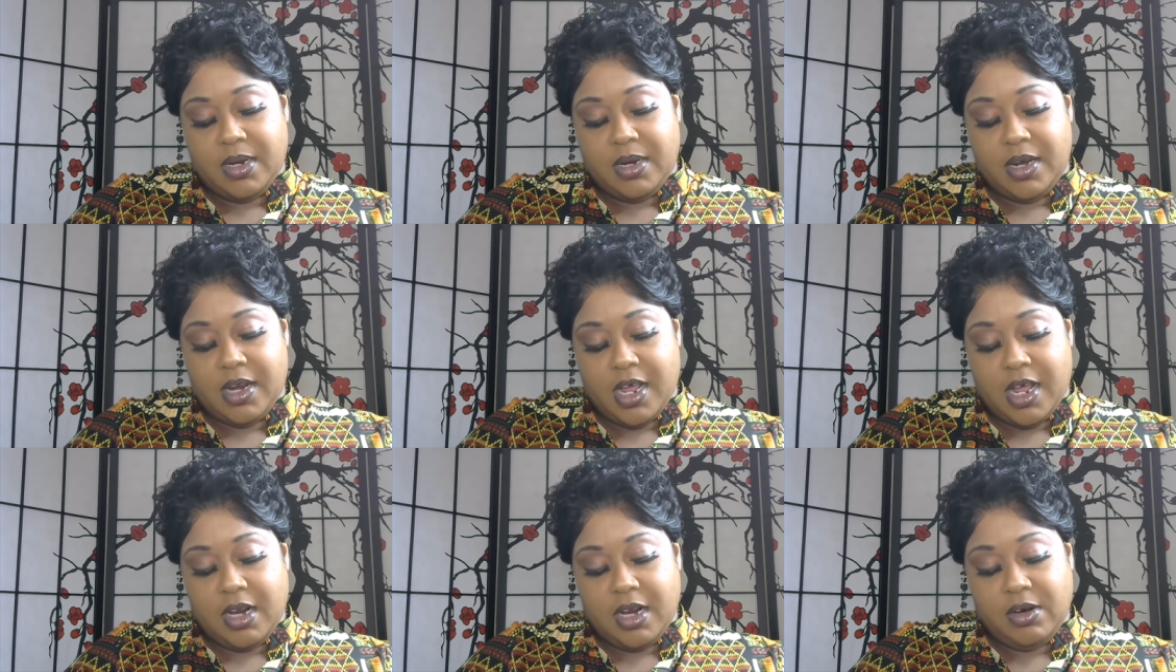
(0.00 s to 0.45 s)

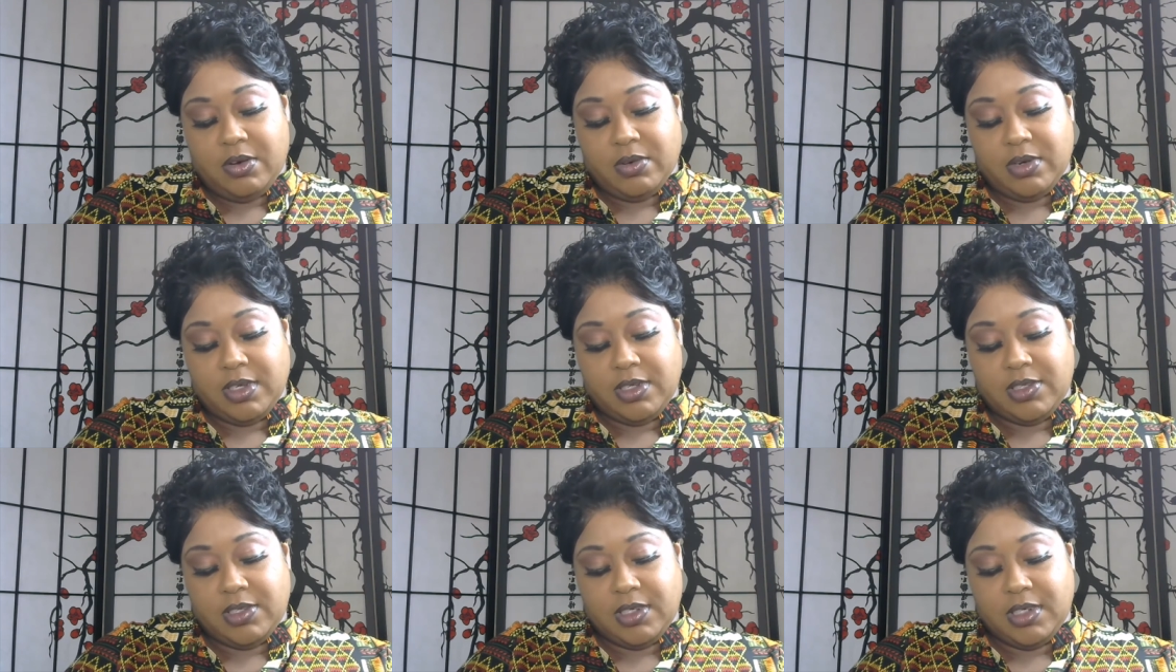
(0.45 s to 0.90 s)

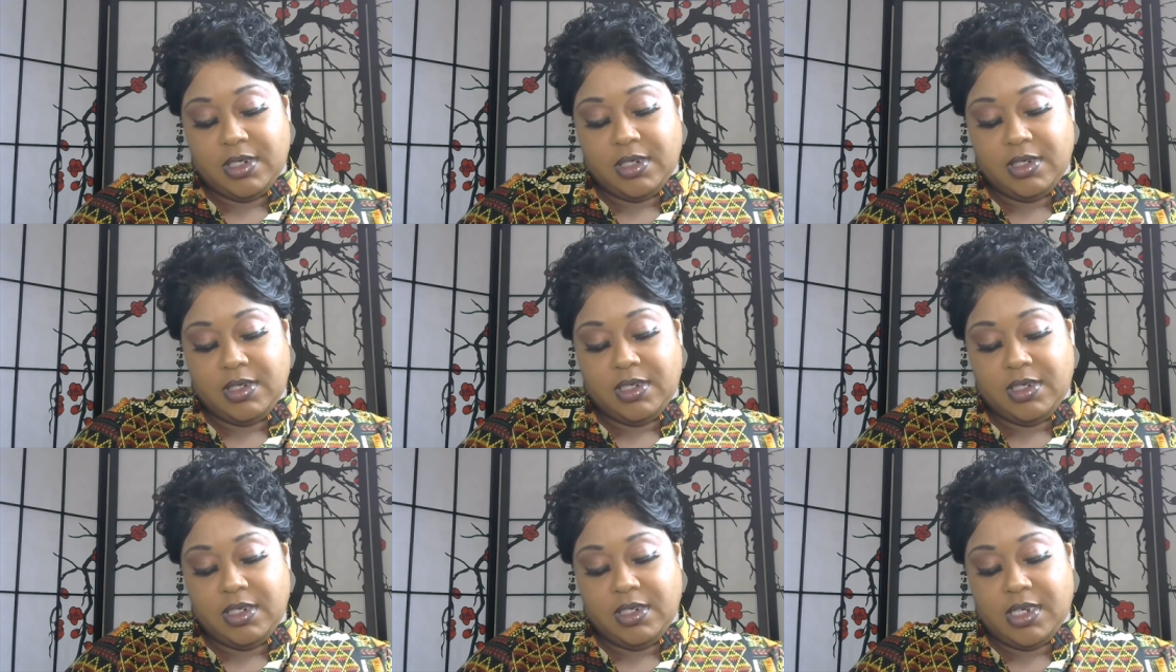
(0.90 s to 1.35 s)
non-greasy,
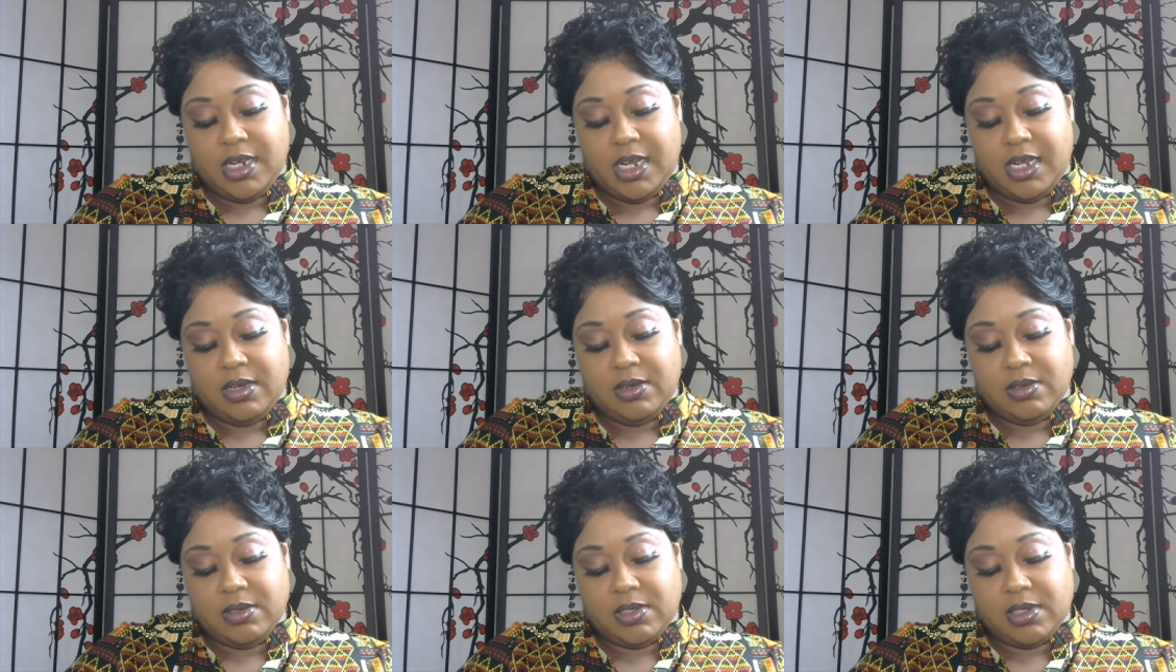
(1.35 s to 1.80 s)

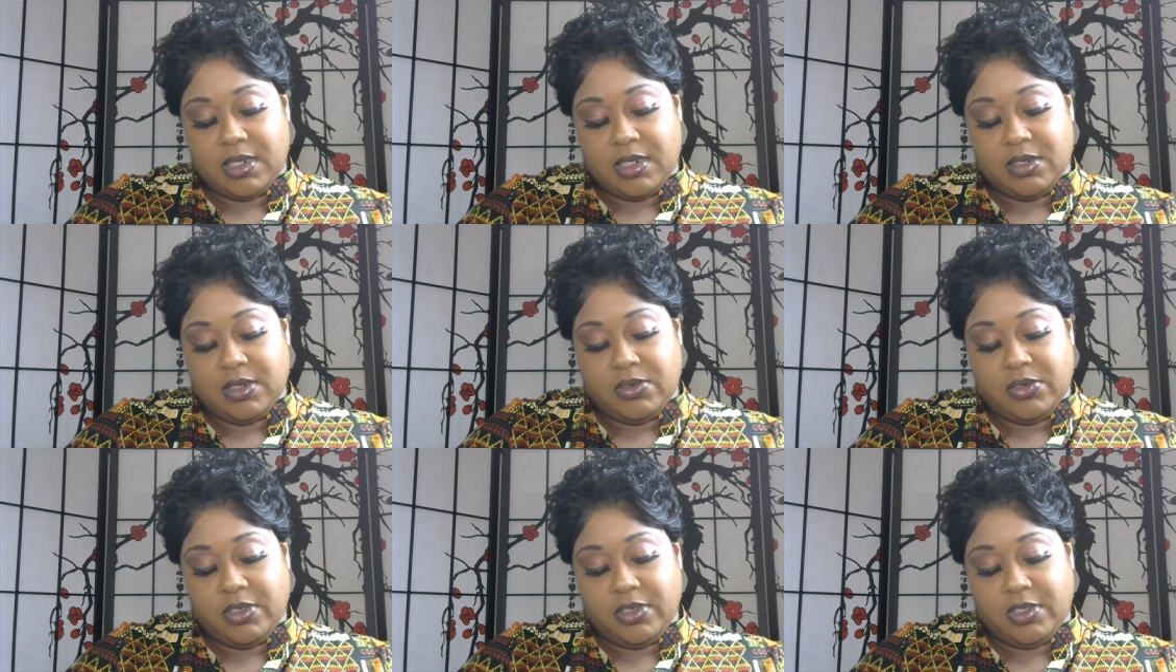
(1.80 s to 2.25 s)
detangles,
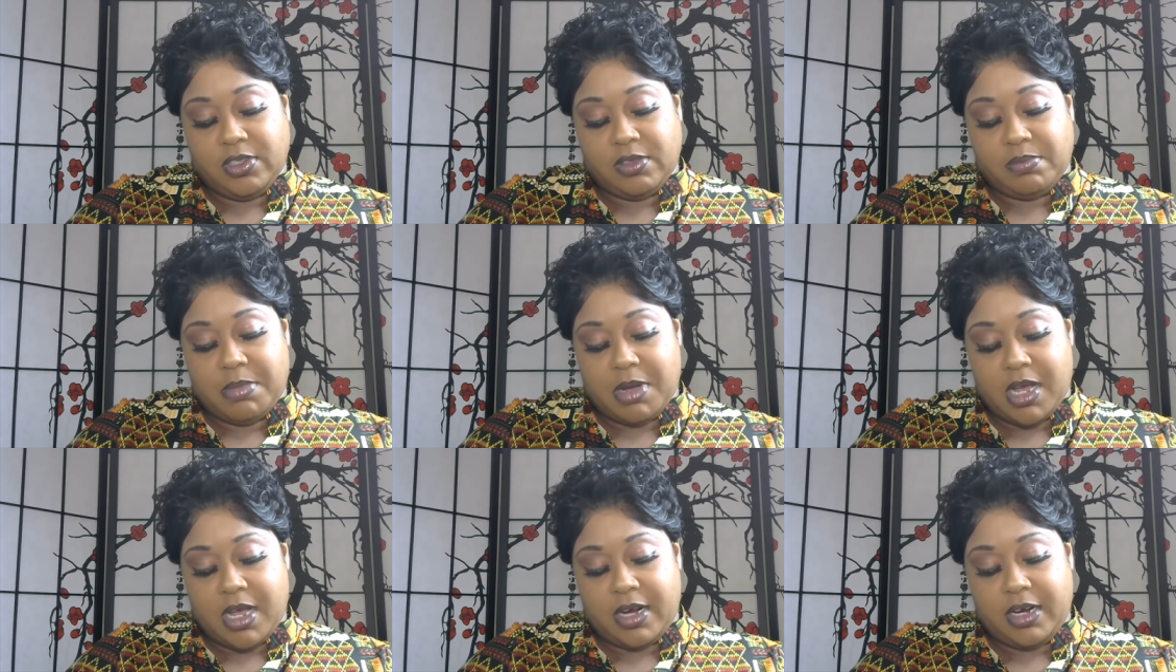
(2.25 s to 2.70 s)

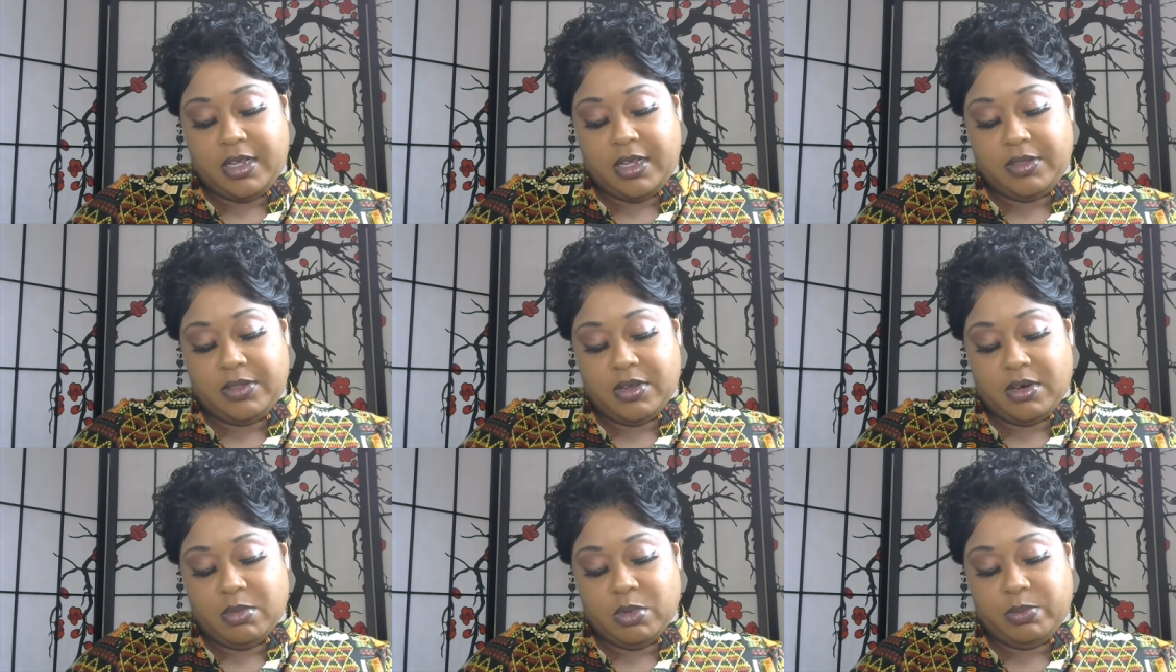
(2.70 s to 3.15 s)
increases body
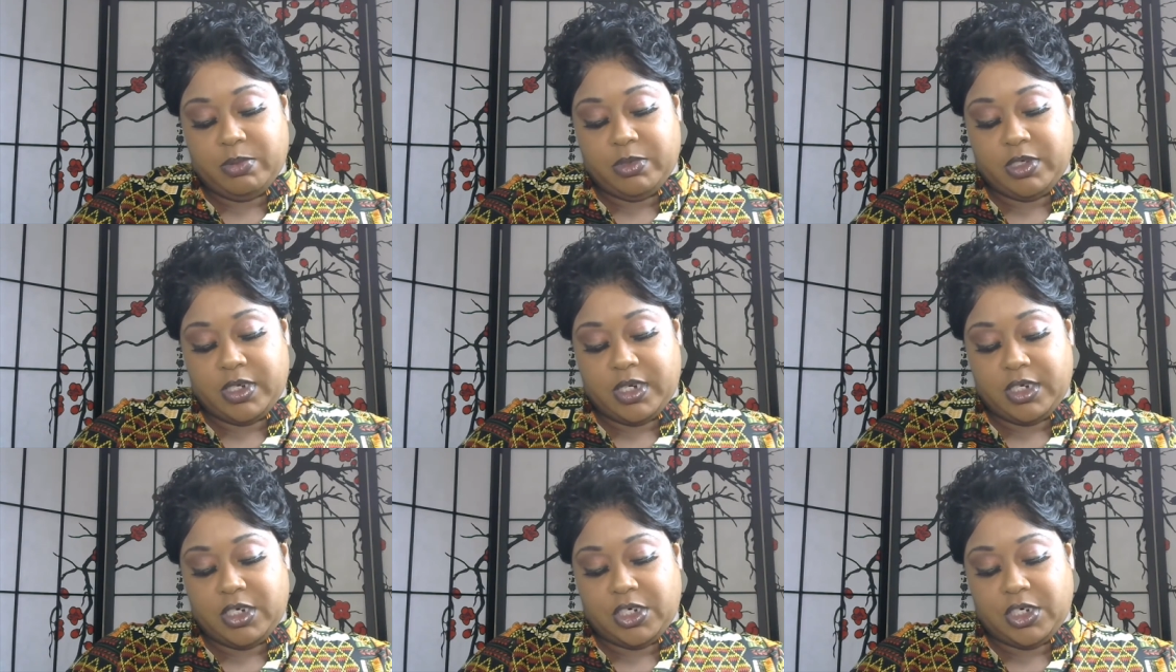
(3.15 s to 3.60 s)
thermal
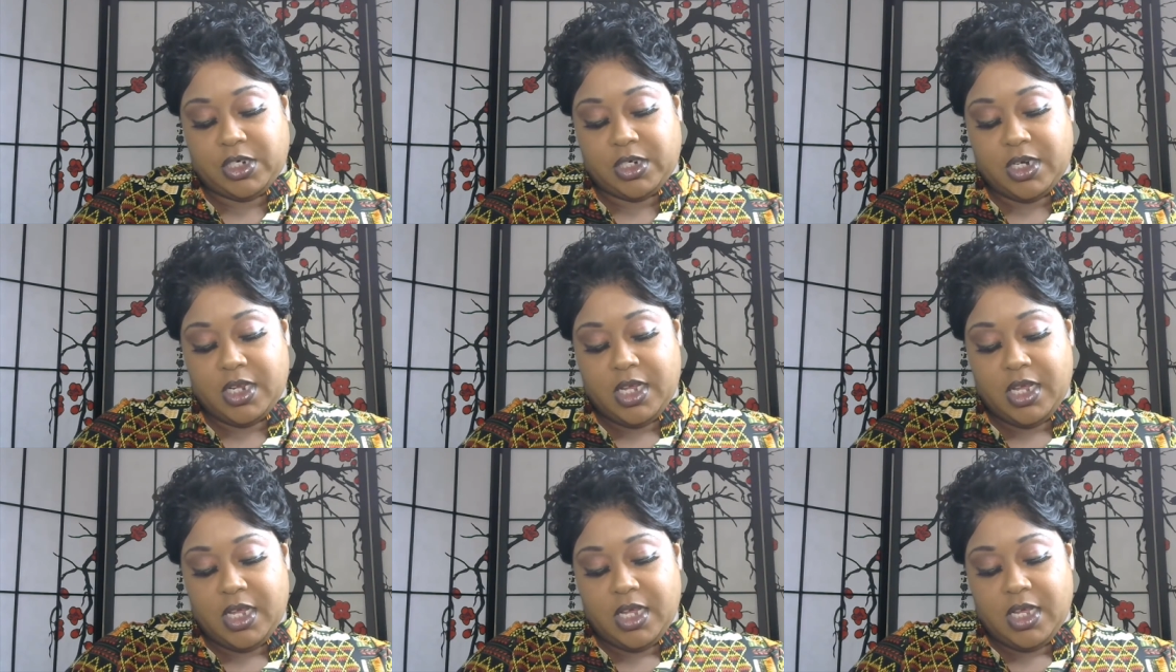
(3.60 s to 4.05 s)
protection,
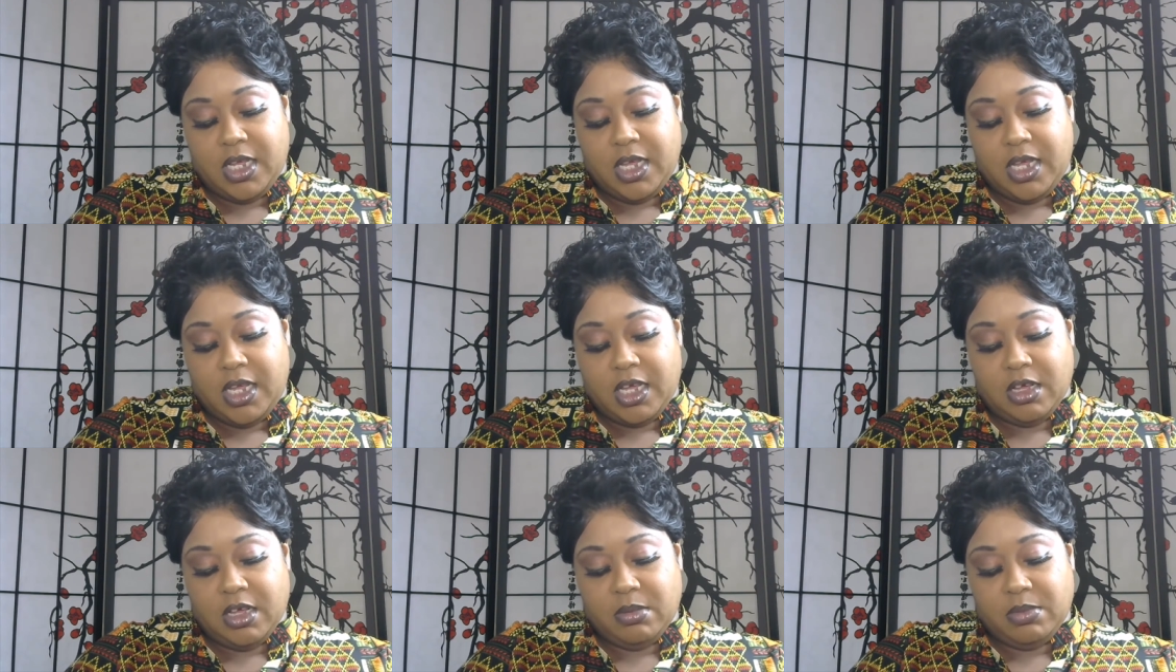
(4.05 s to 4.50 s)

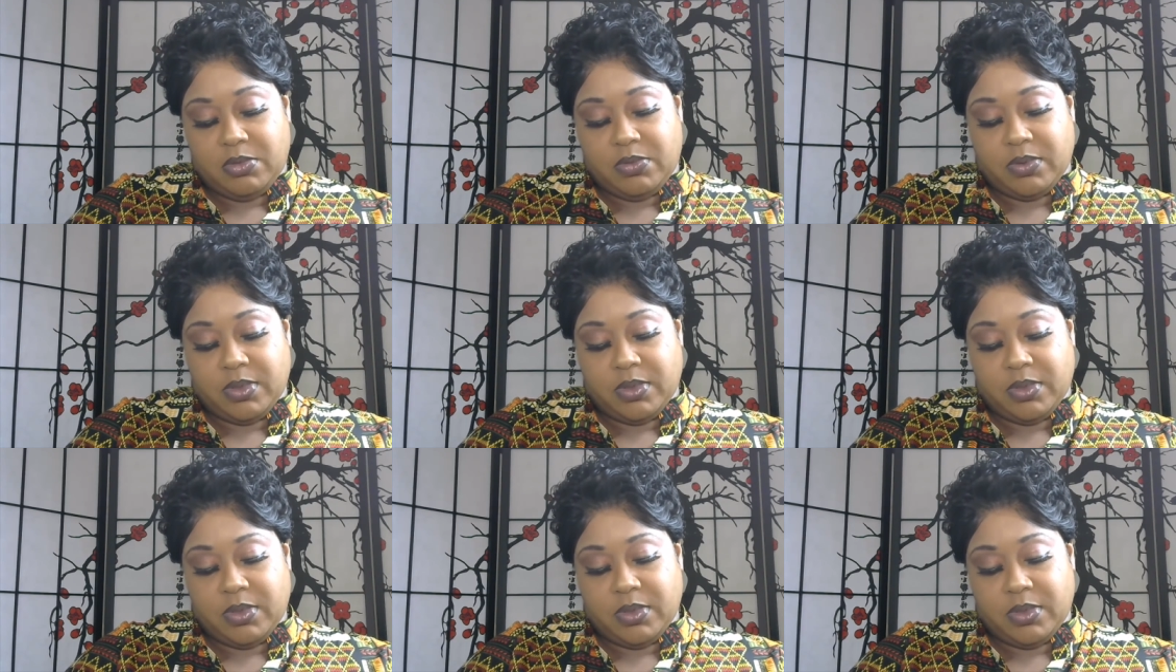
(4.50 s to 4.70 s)
helps